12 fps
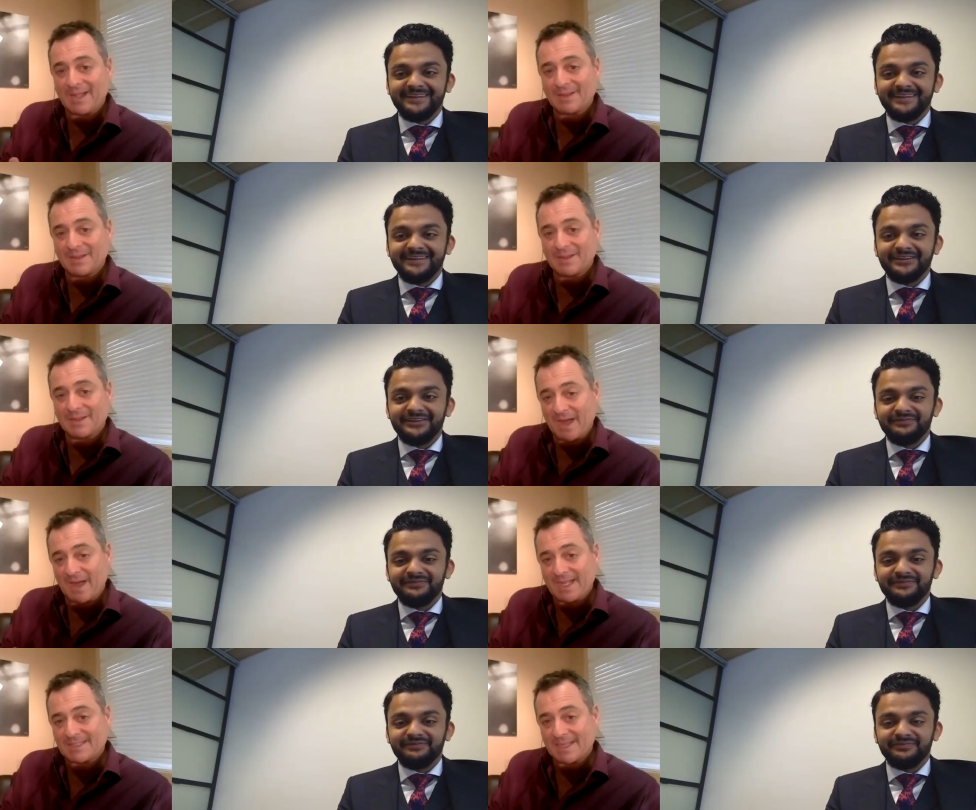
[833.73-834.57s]
Speaker 1: the
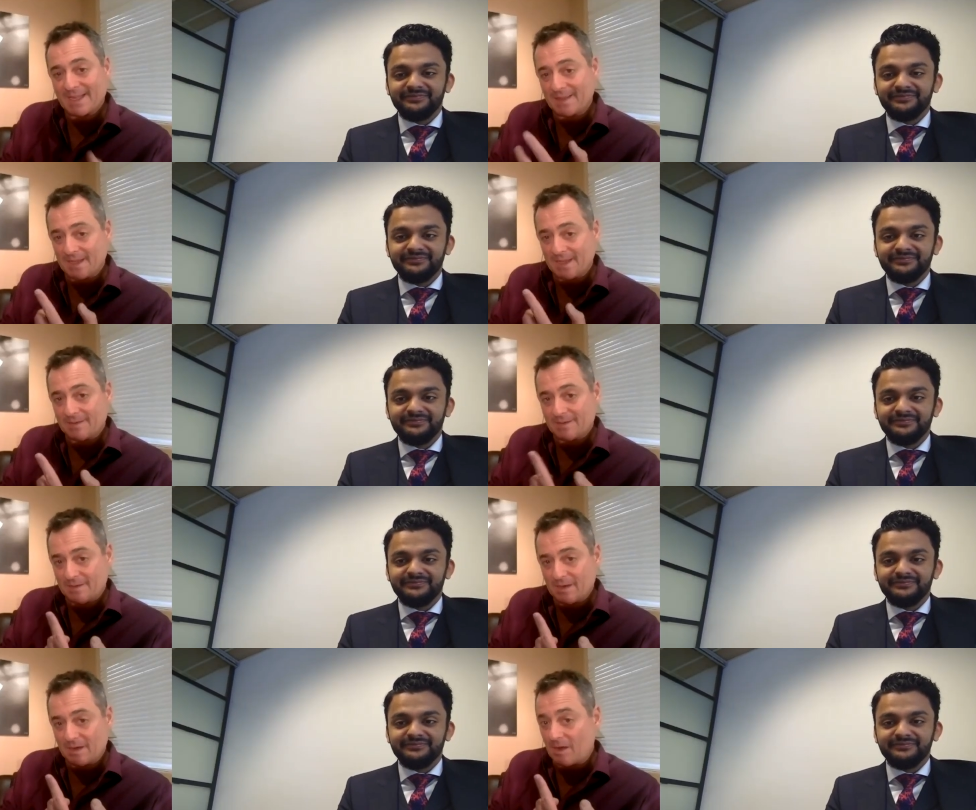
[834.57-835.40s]
device and then
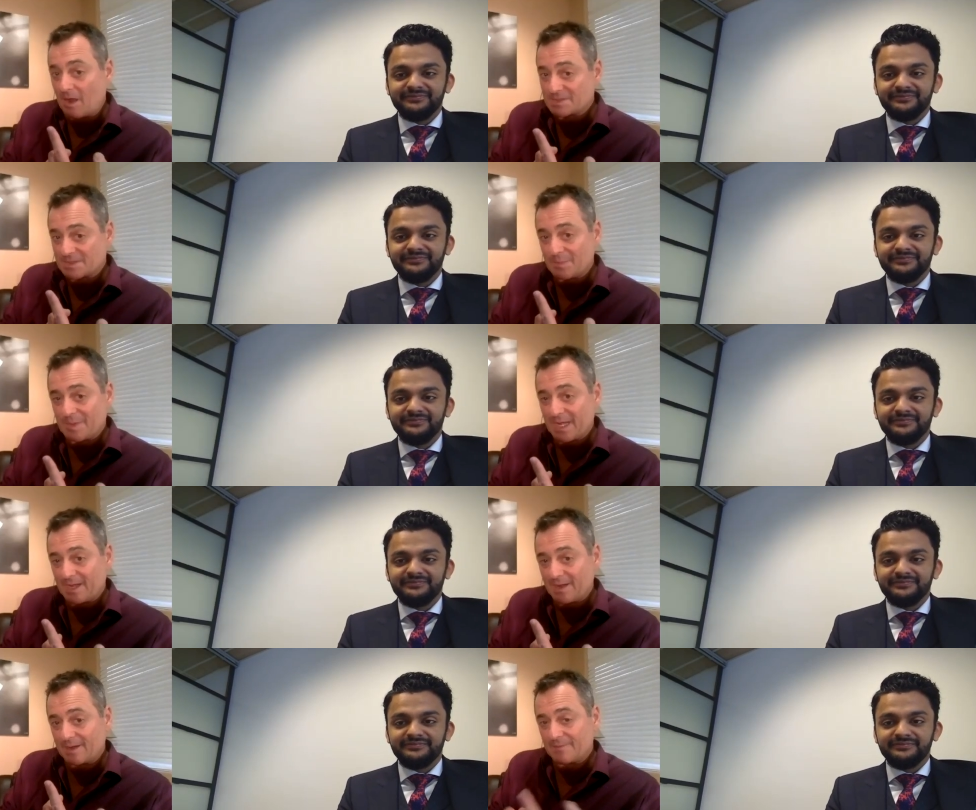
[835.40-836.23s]
also
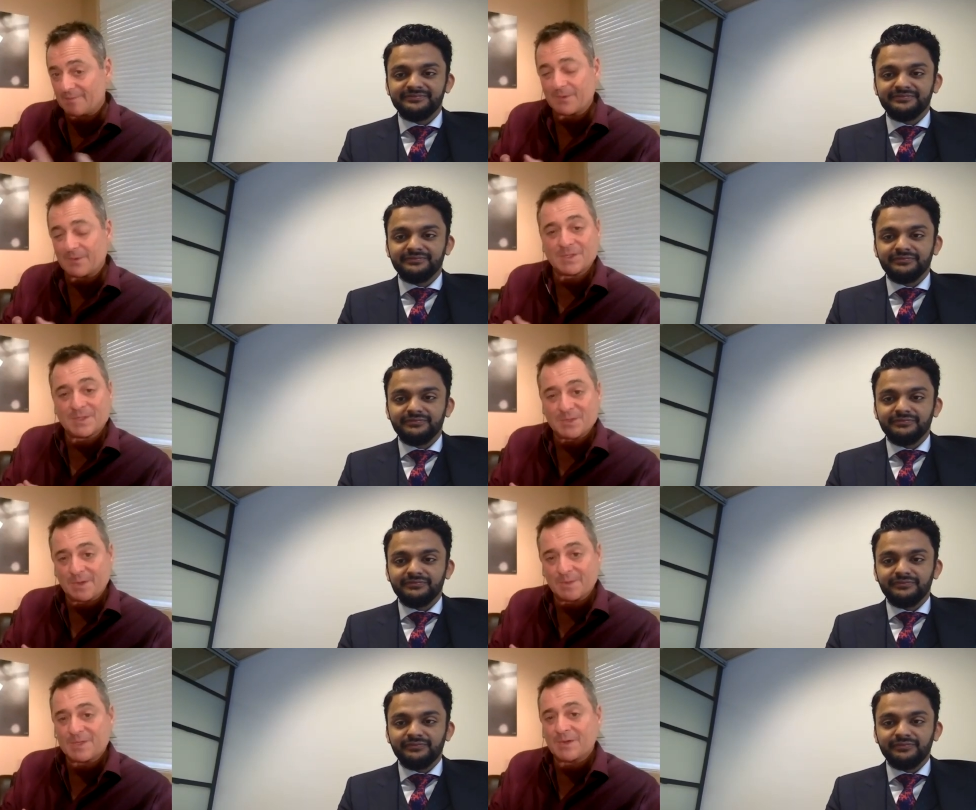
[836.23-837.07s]
paying for
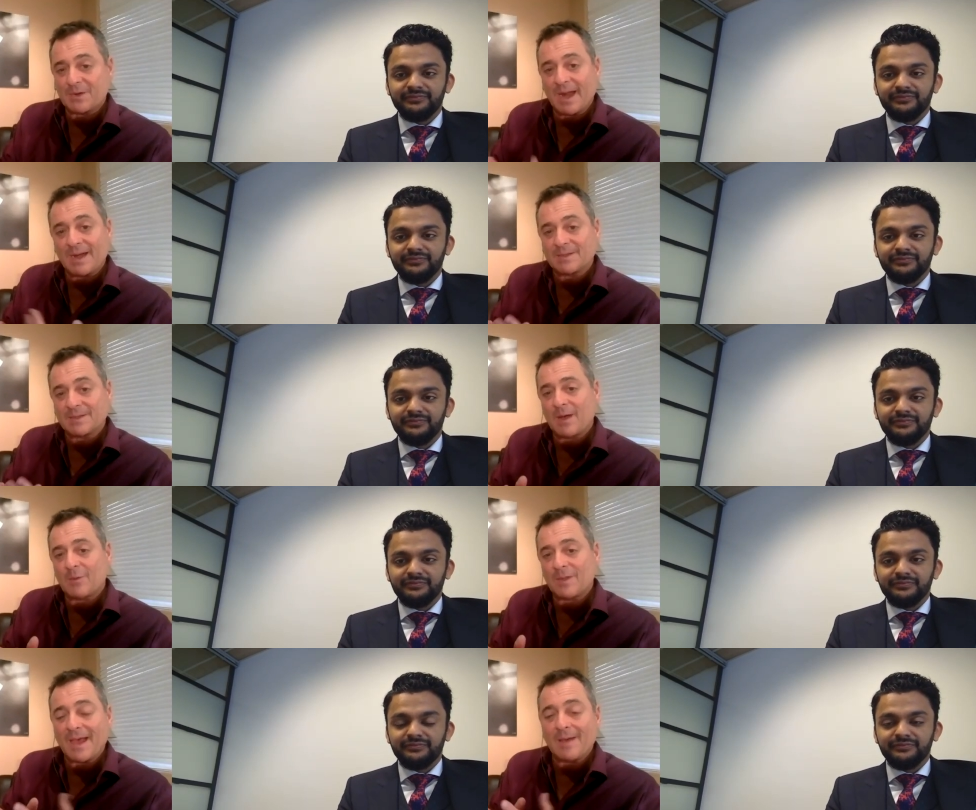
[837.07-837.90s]
subscription, or how
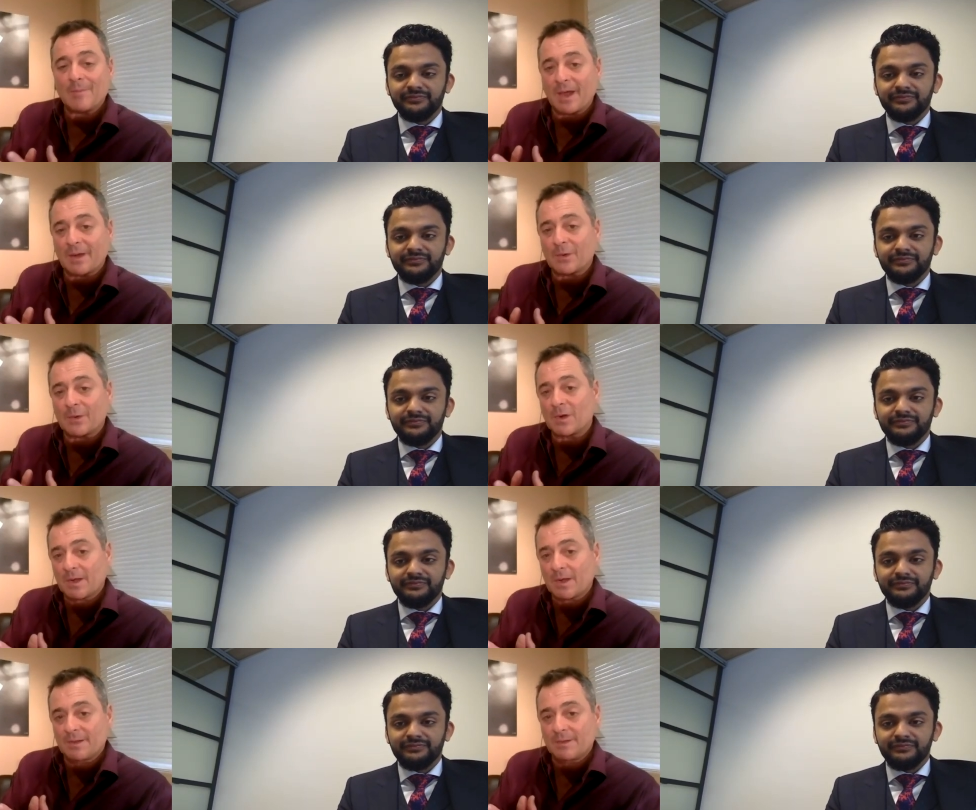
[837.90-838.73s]
will that model
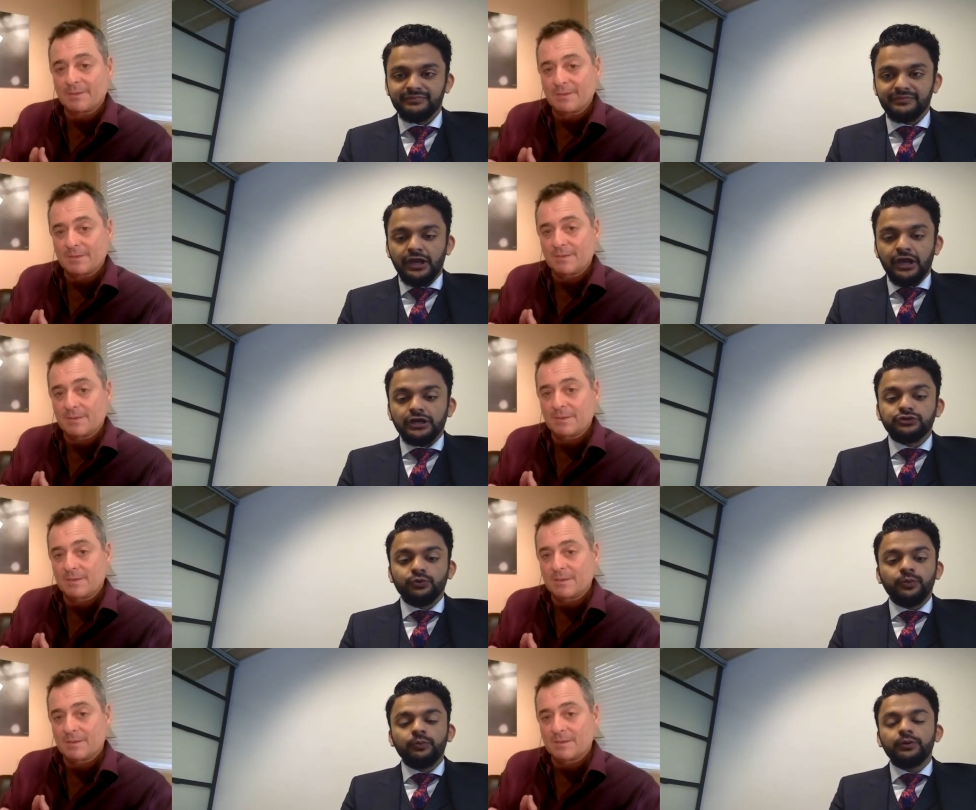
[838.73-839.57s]
work?
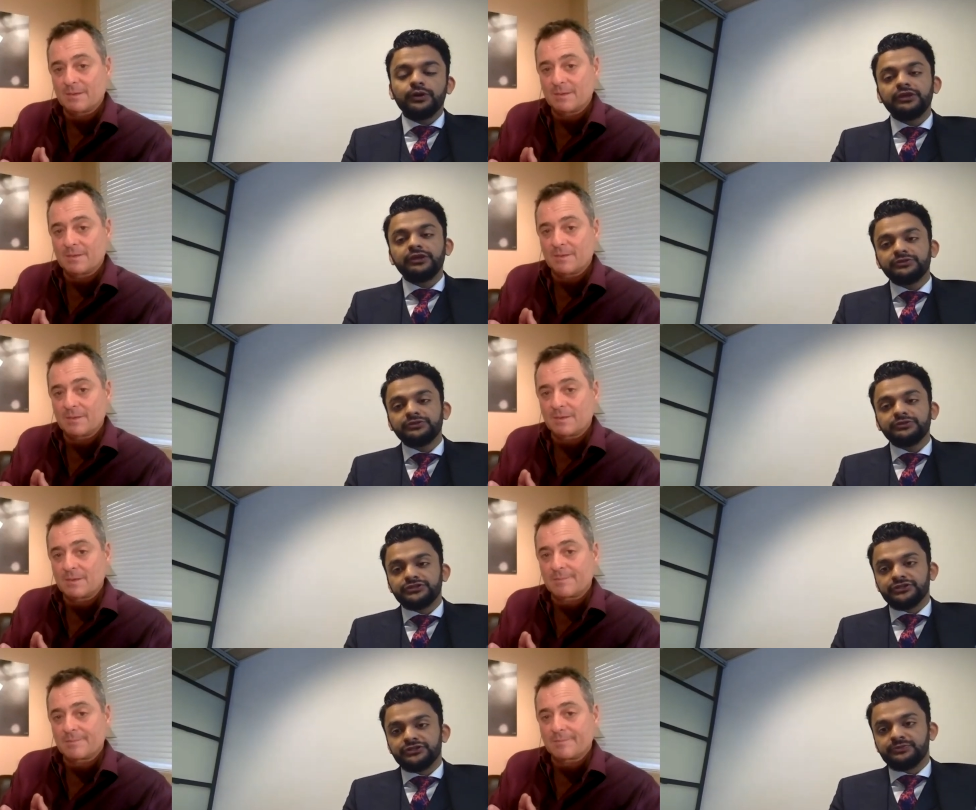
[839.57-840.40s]
Speaker 2: So we're working with
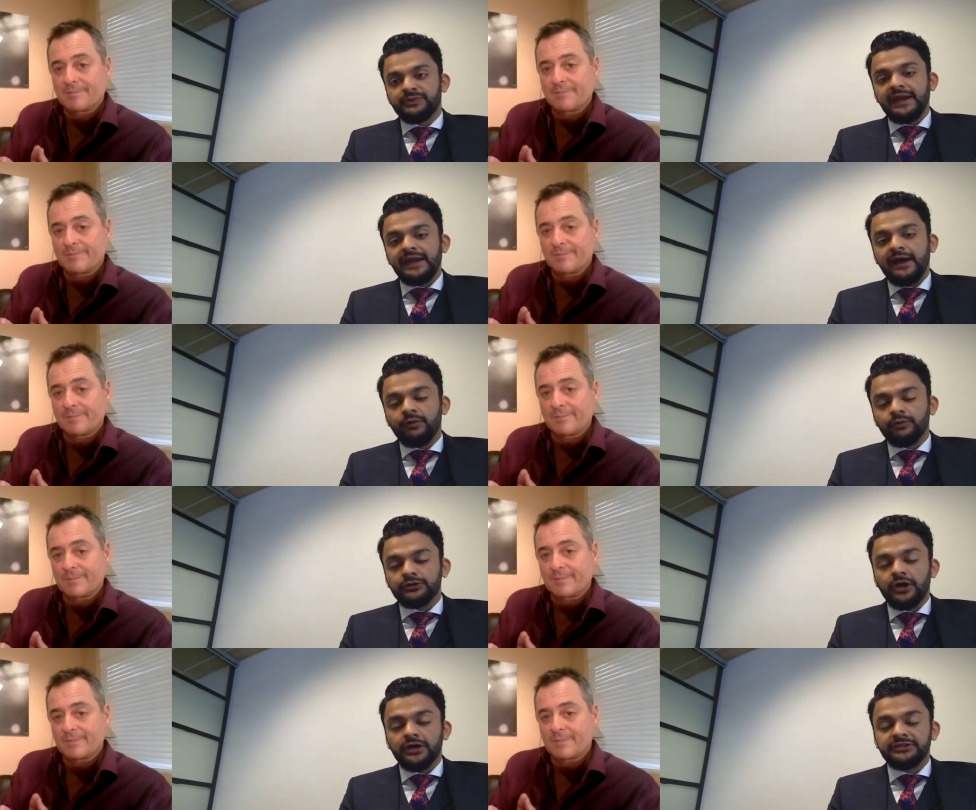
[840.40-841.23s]
insurance right now.
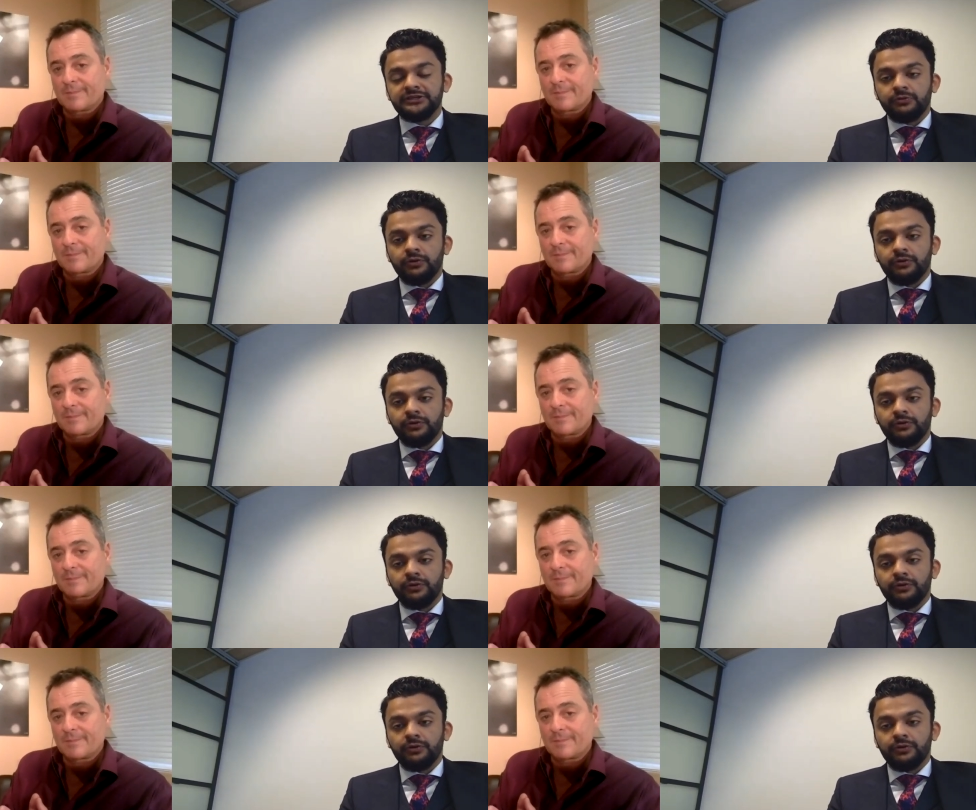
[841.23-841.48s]
We're talking to